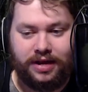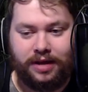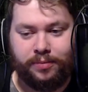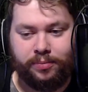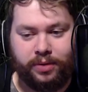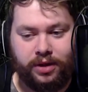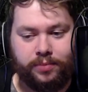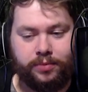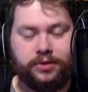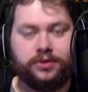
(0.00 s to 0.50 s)
and
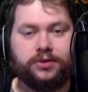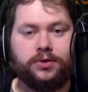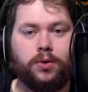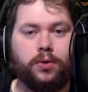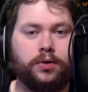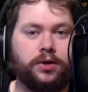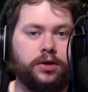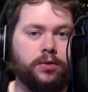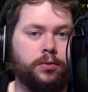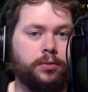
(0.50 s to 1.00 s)
maybe
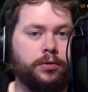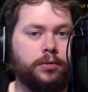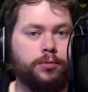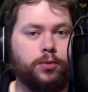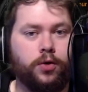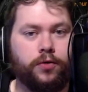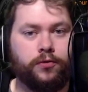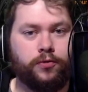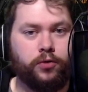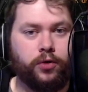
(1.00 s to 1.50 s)
Sony will be
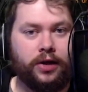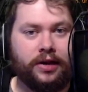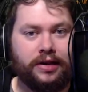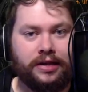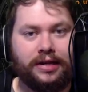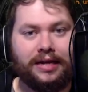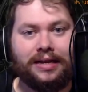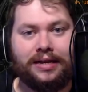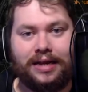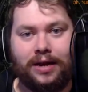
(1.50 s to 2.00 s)
more
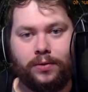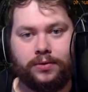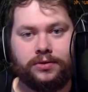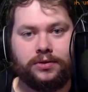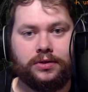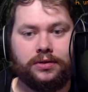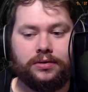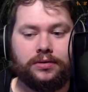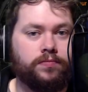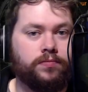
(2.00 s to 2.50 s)
freely
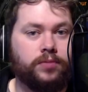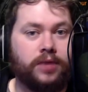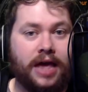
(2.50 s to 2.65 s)
announcing